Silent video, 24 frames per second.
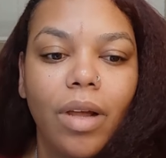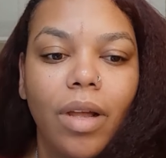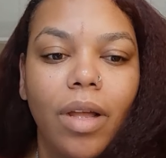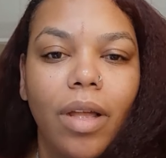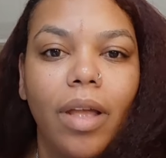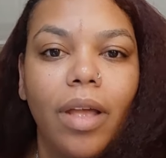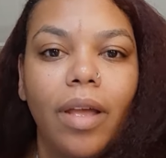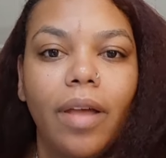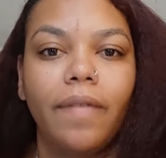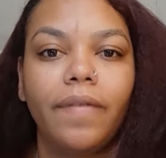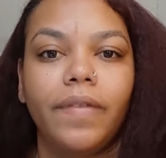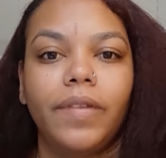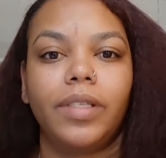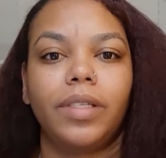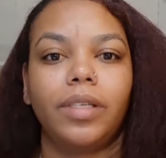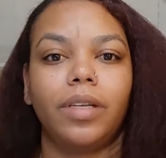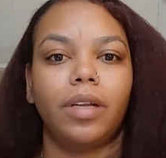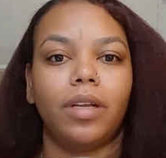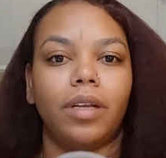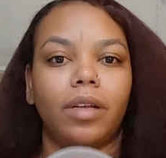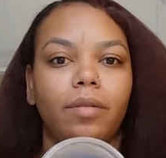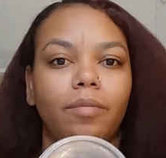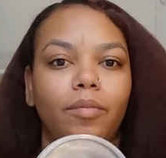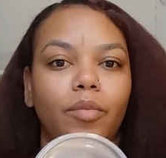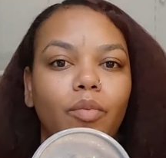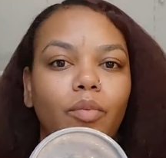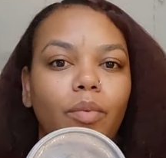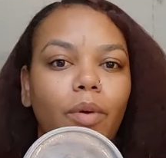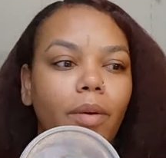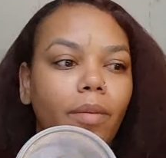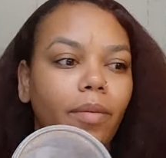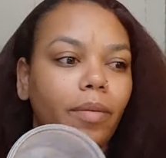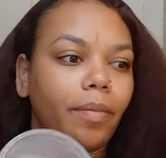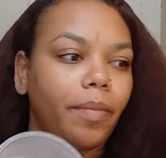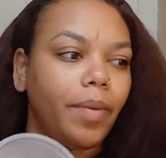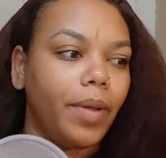I have some
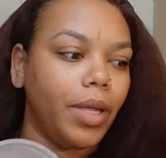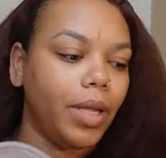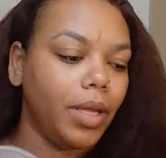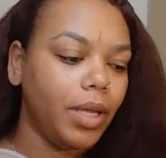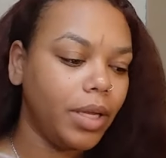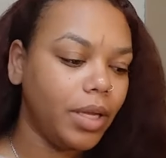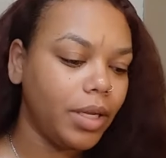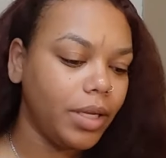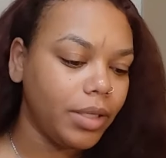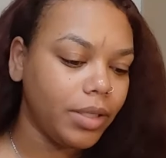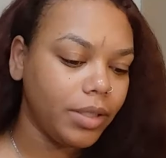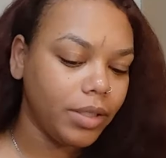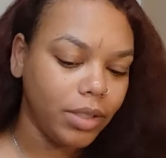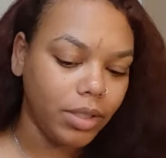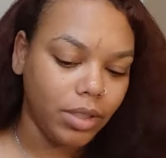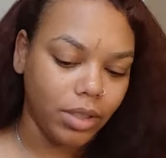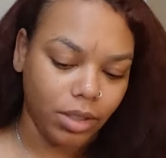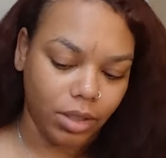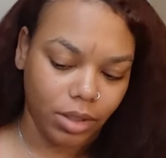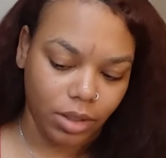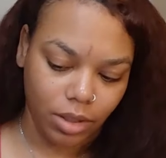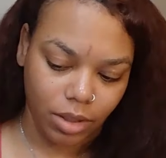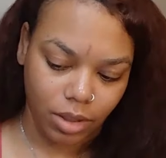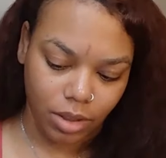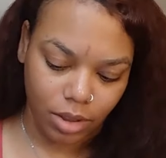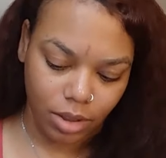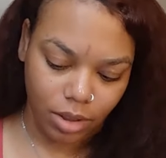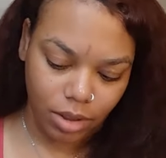rubber bands.